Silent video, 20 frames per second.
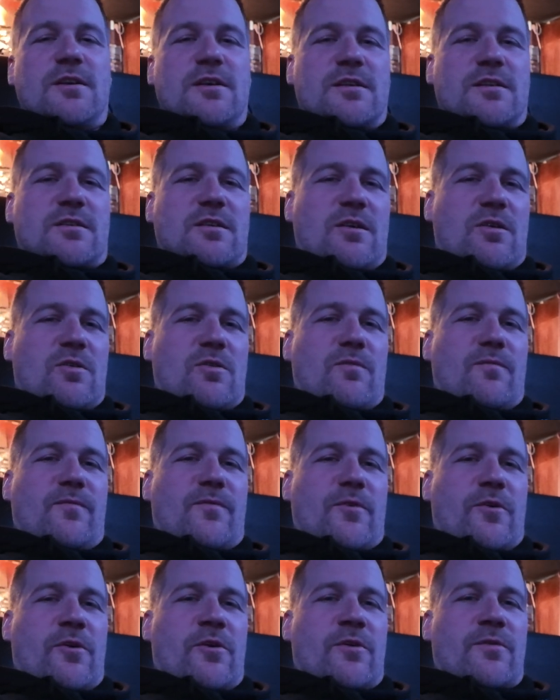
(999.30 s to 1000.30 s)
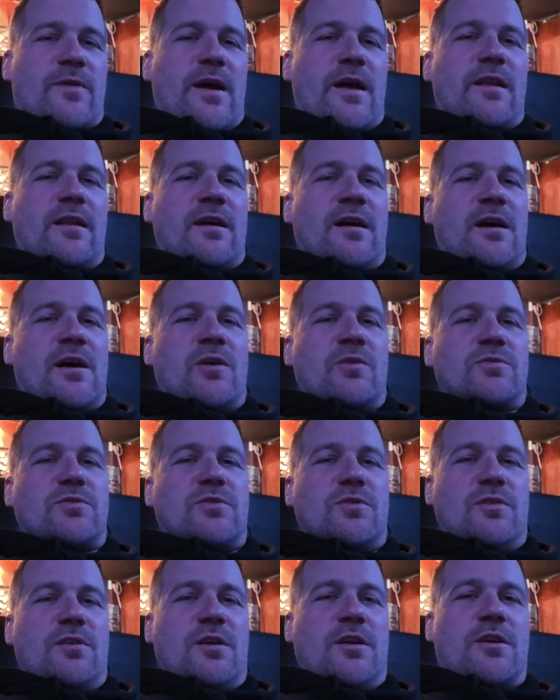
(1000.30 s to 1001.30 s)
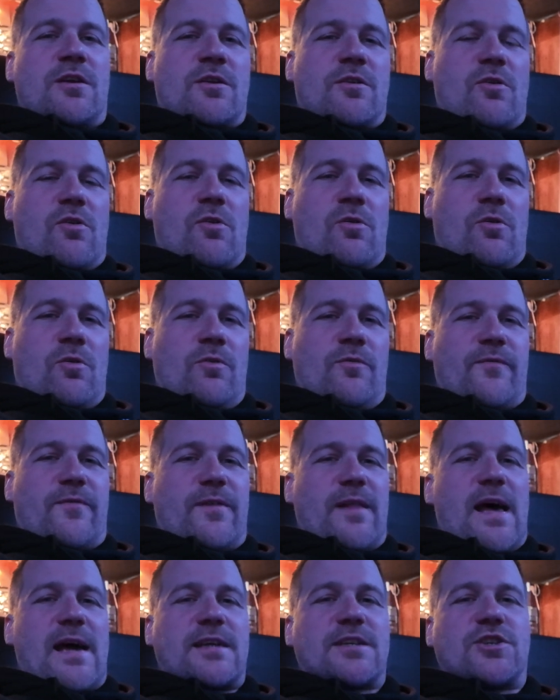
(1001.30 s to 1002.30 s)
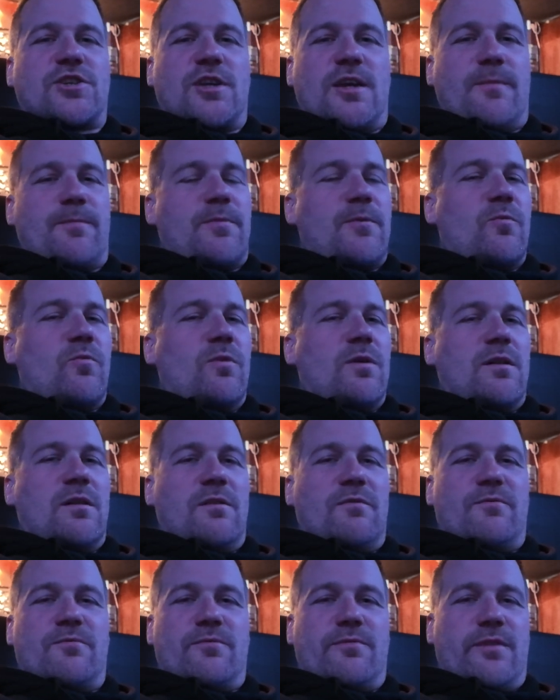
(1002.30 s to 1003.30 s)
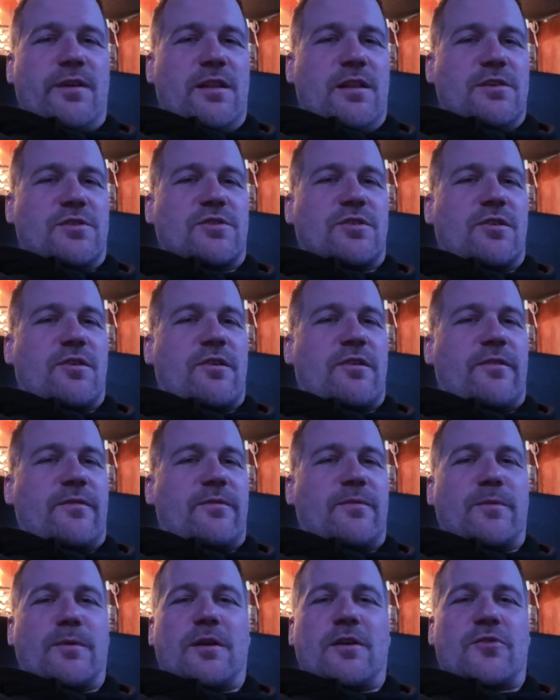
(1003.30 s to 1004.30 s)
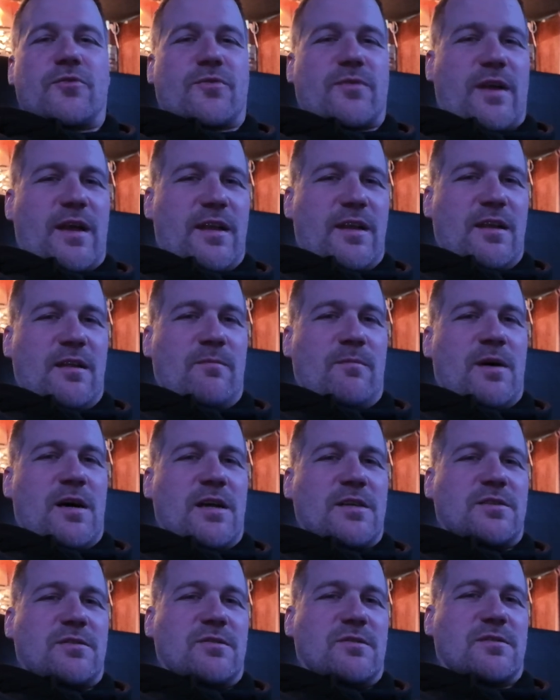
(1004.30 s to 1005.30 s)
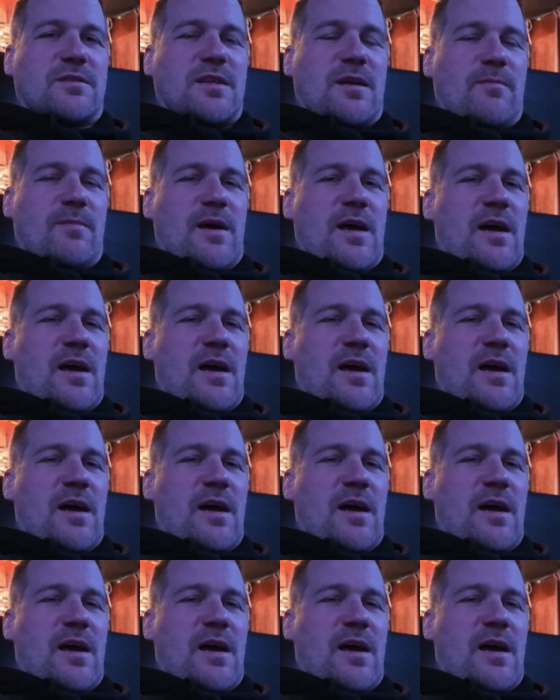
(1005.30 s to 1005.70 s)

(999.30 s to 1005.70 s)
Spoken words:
So for right now, 2-year-old flagship will really serve great in my system,